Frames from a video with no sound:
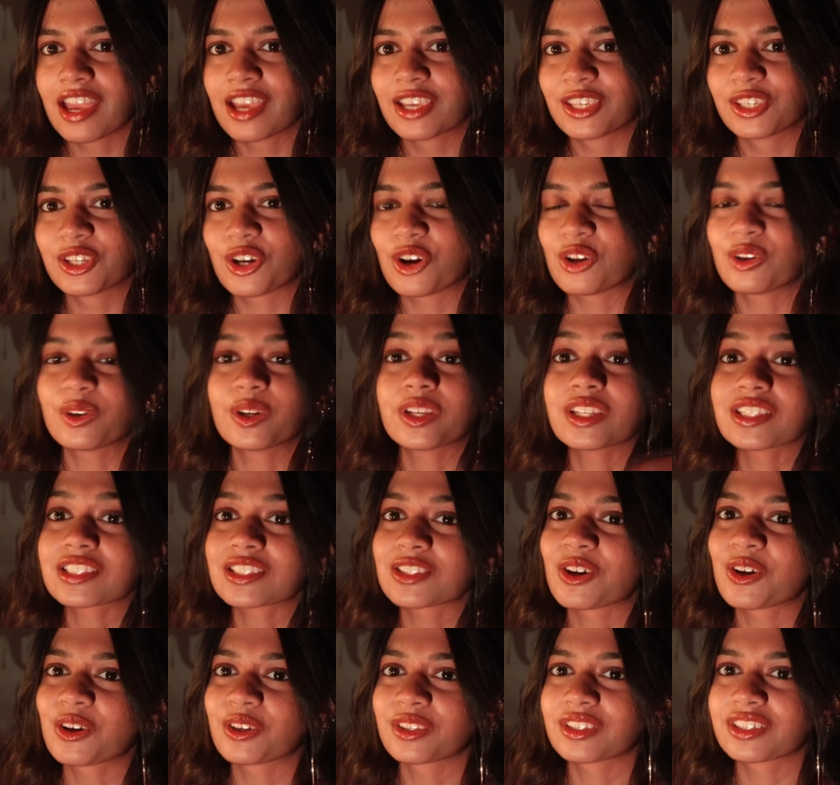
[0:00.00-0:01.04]
you already
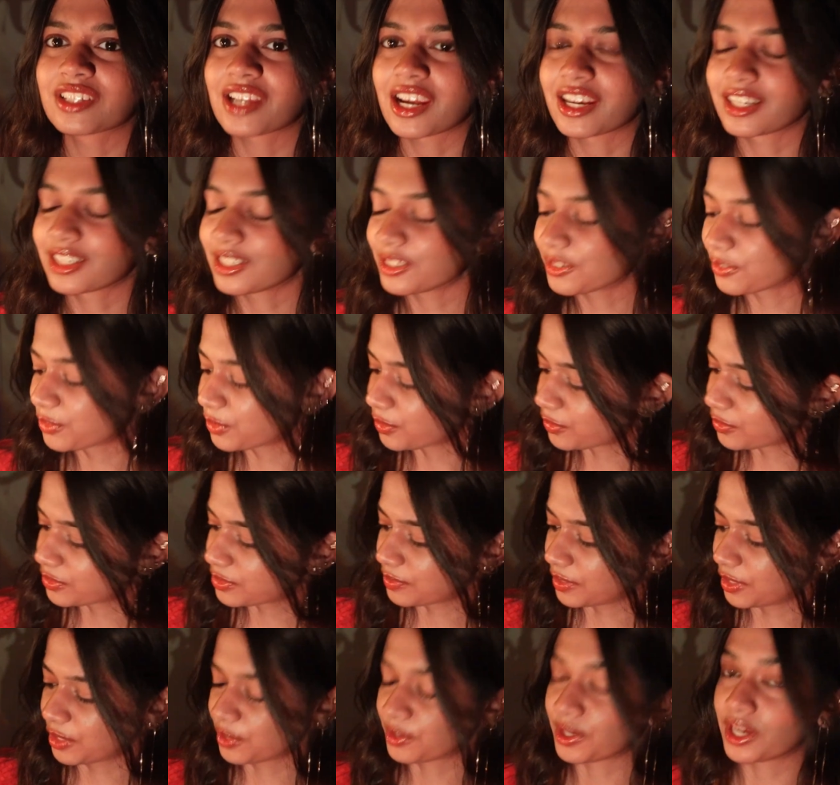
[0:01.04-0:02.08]
saw the title of this
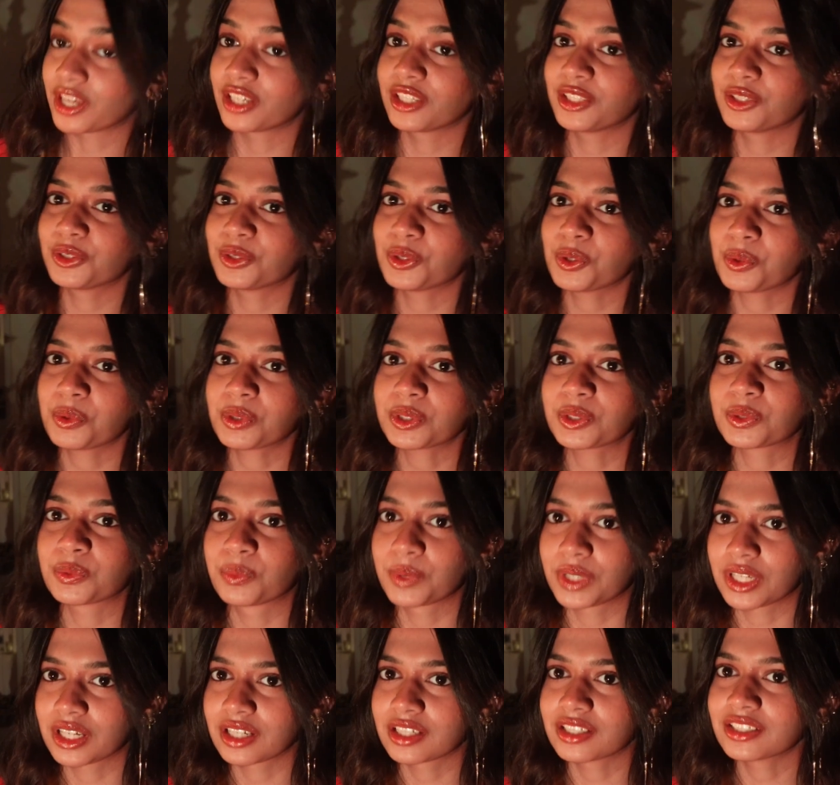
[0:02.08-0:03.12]
video, and you know what
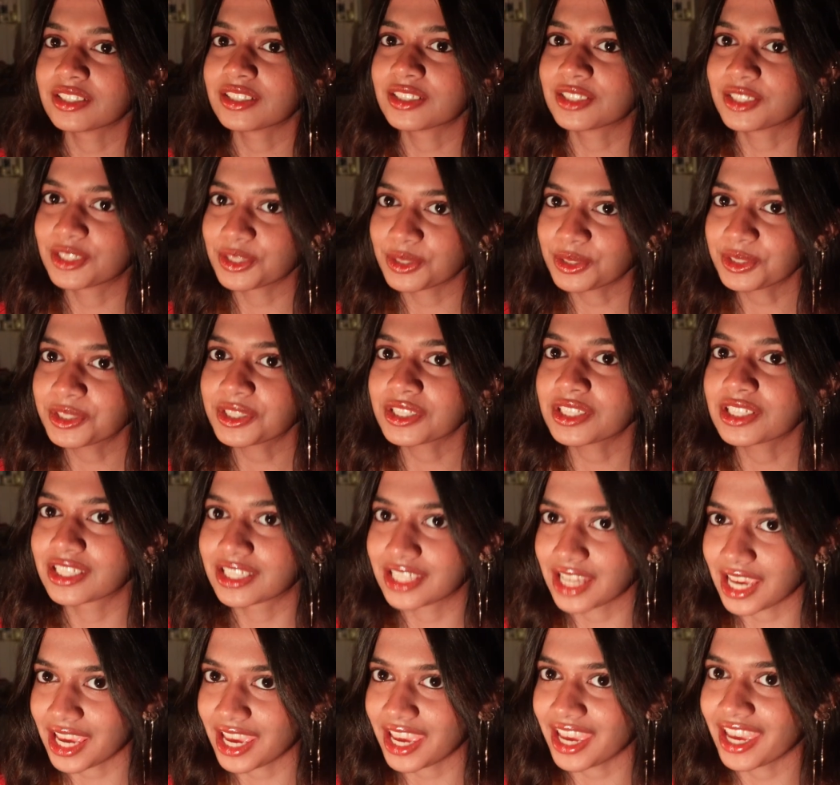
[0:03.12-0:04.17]
we are gonna do
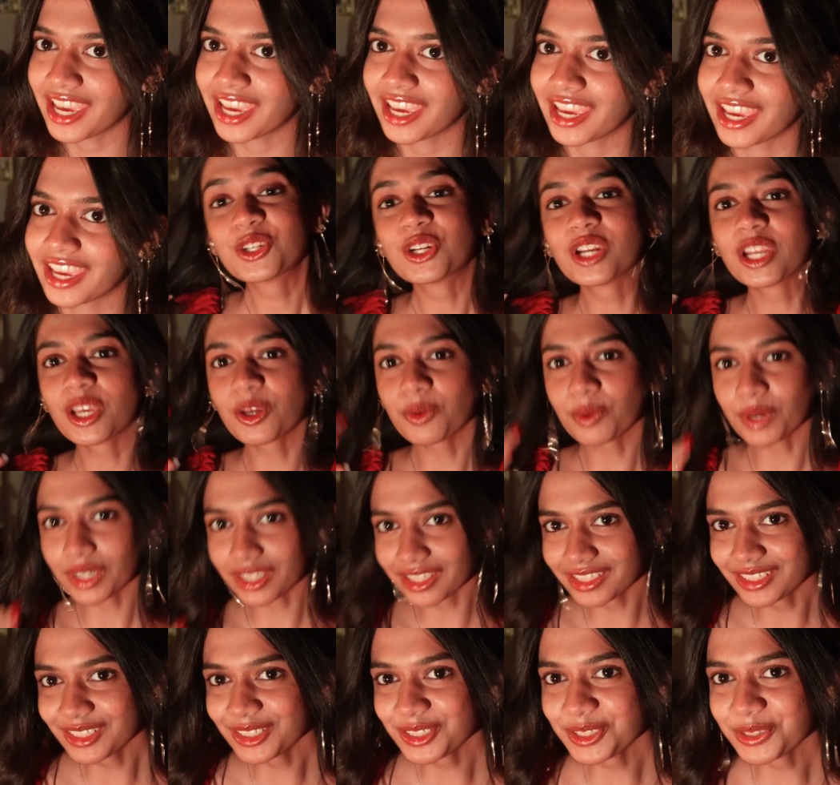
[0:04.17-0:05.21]
today. Today we're
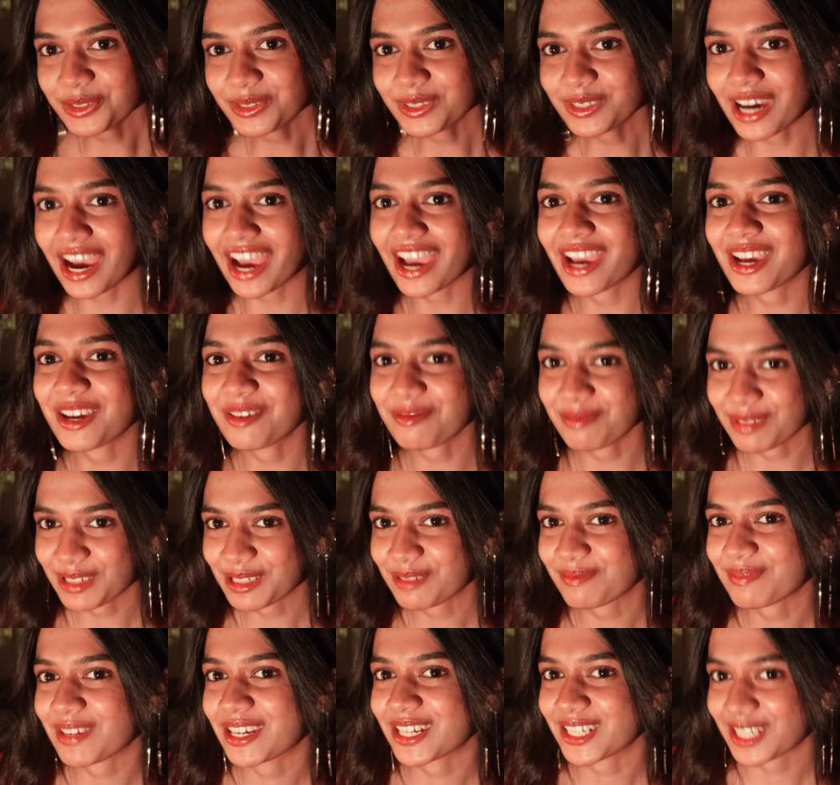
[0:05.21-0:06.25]
gonna do
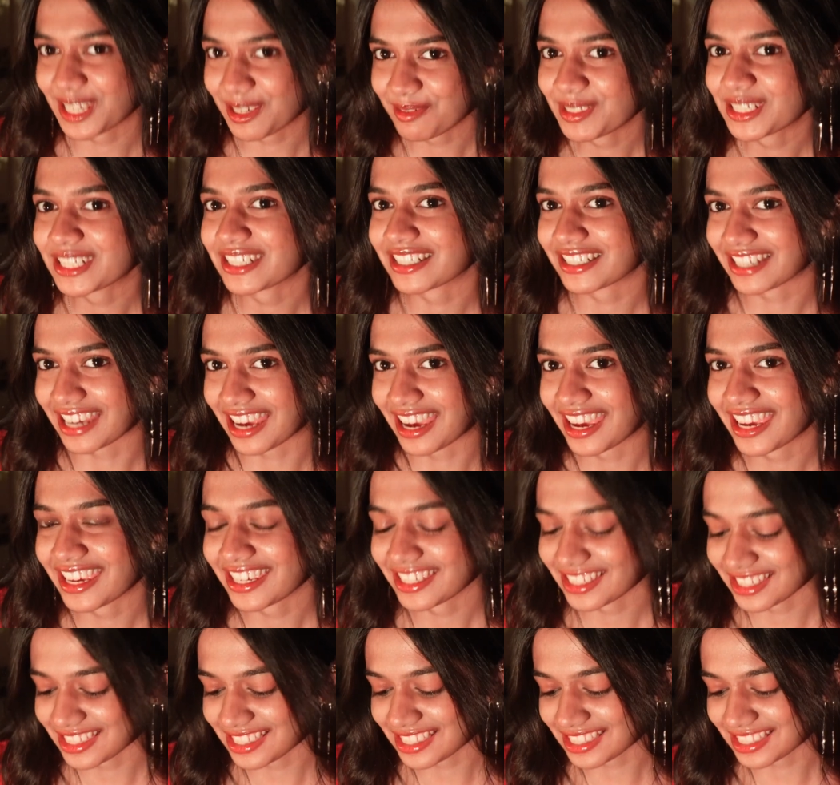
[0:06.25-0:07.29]
iambic pentameter,
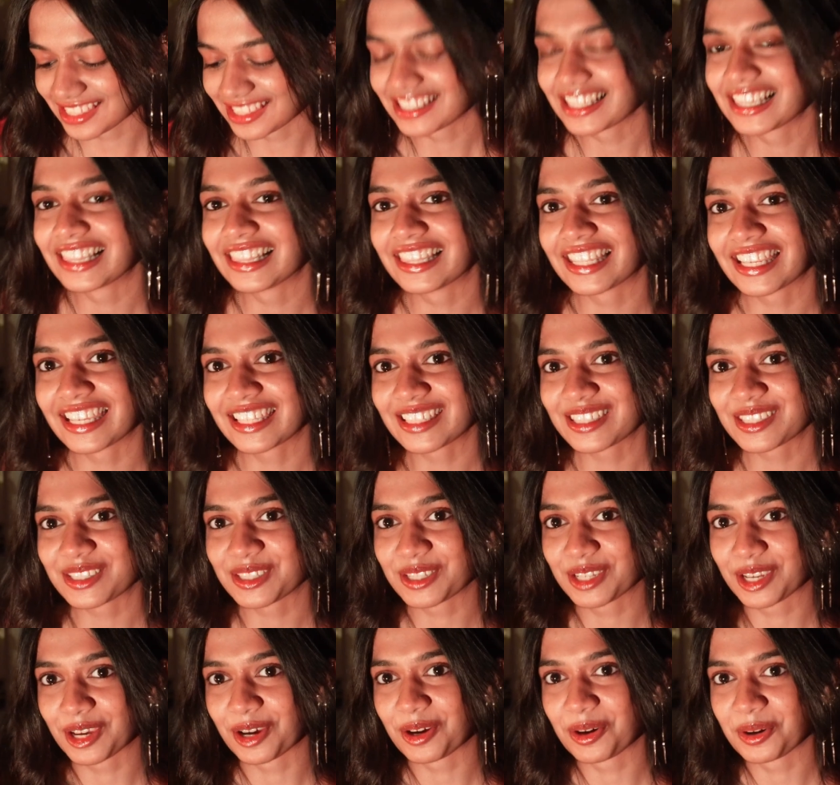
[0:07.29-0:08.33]
guys. Let's
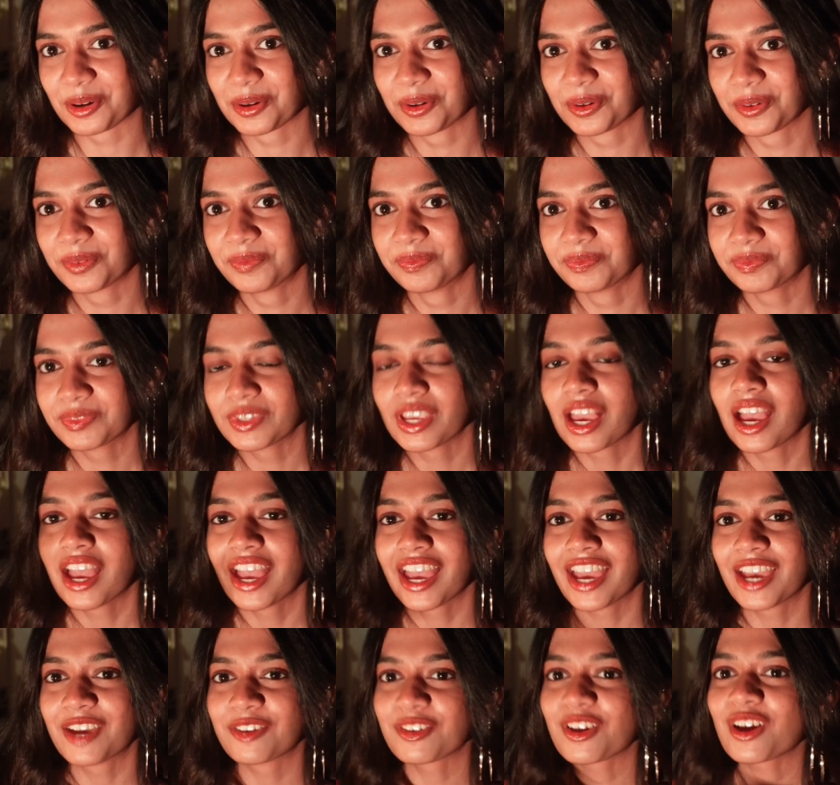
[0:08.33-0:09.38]
go.
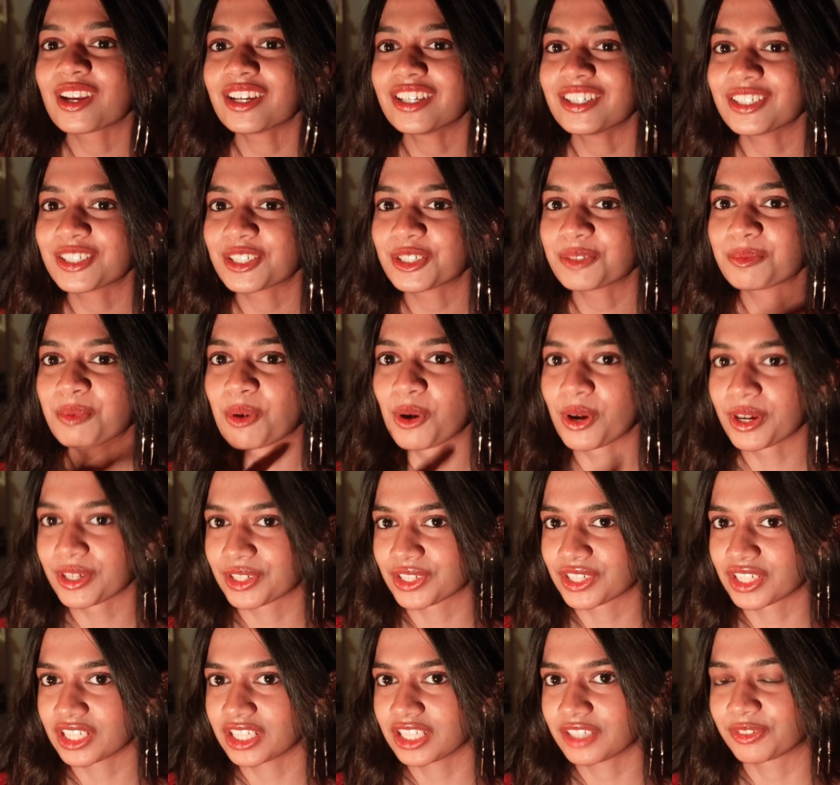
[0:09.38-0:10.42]
If you are into
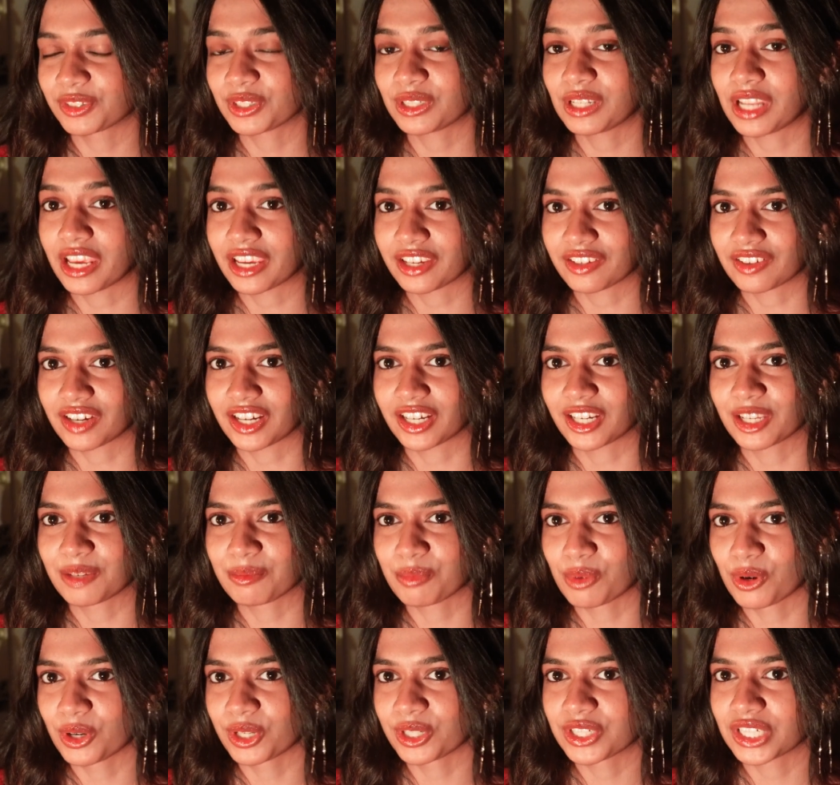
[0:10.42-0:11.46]
poetry, if you like writing
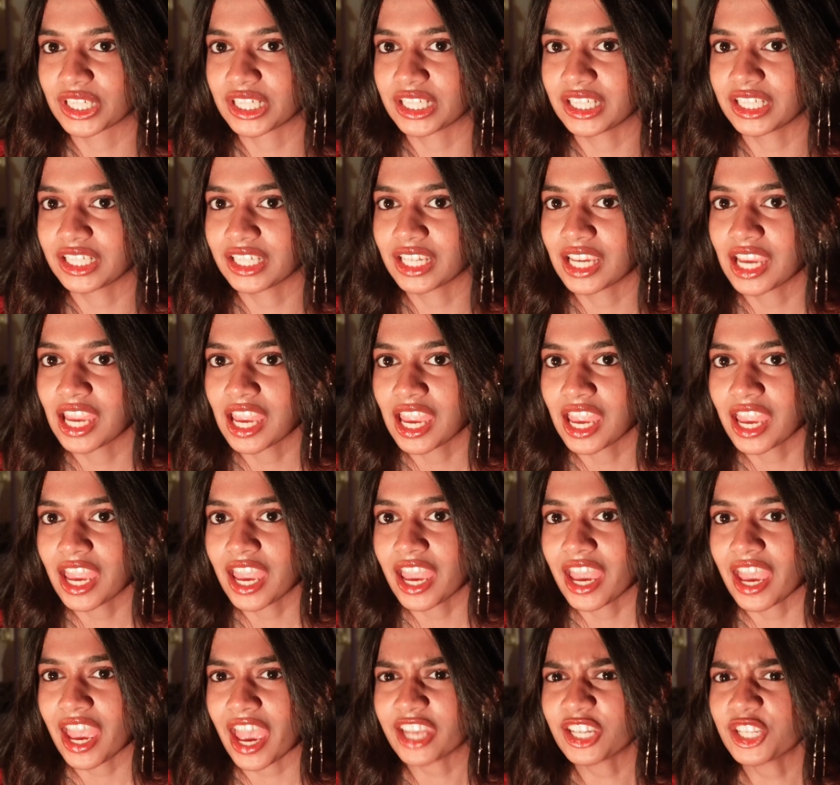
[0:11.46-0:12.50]
poetry,
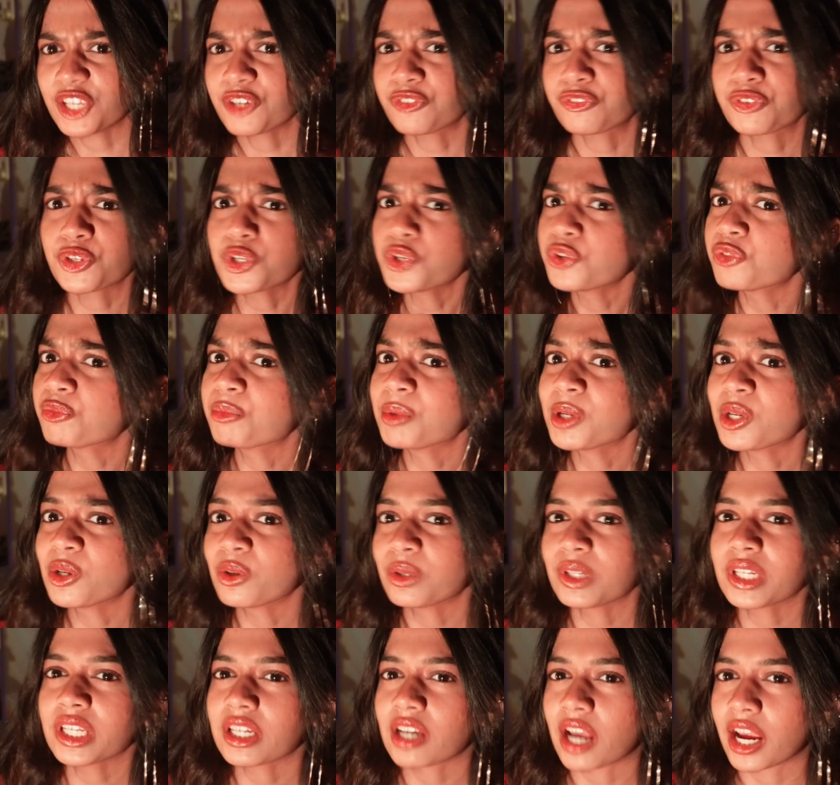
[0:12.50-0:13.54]
and if you've been
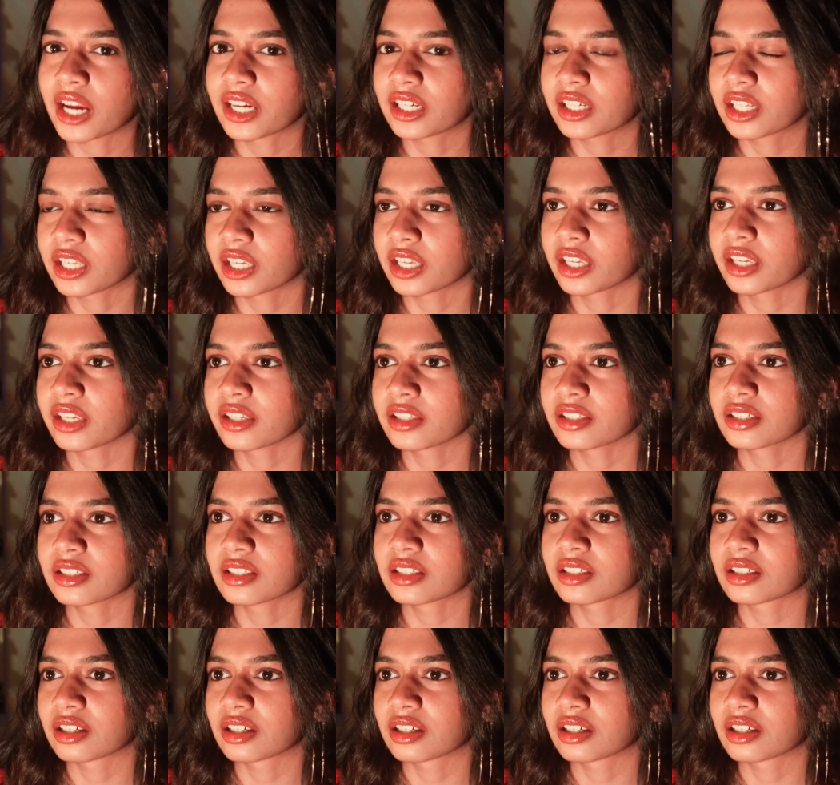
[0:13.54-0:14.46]
only writing